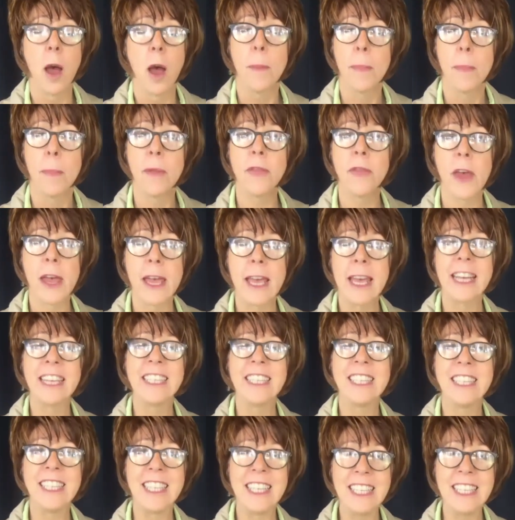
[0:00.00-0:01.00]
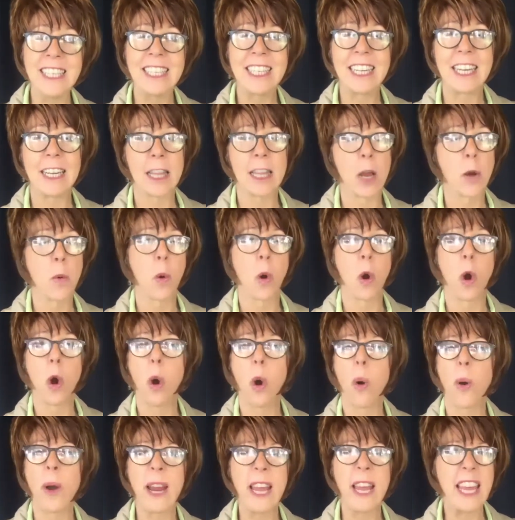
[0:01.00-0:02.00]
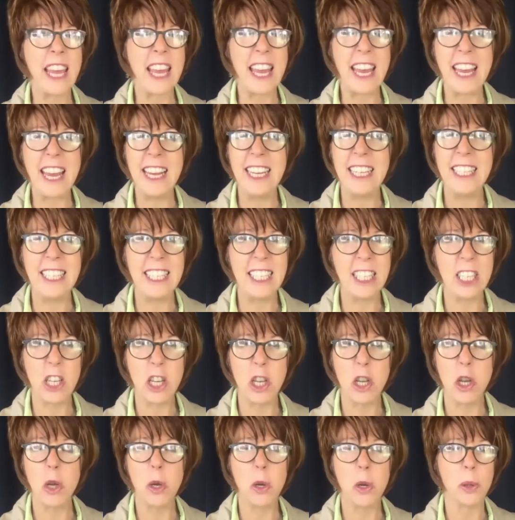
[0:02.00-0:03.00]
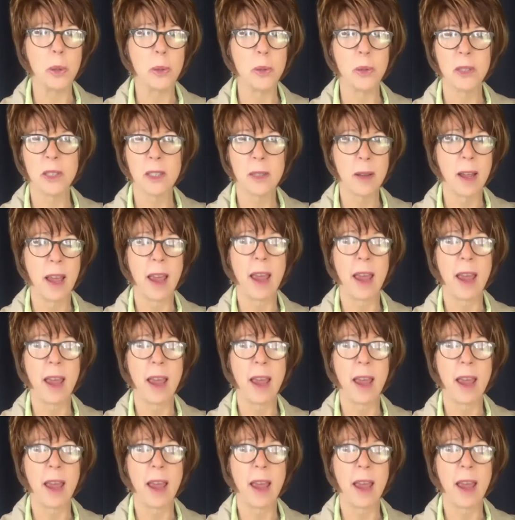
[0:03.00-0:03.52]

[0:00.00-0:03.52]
But they existed. They were already easy to use.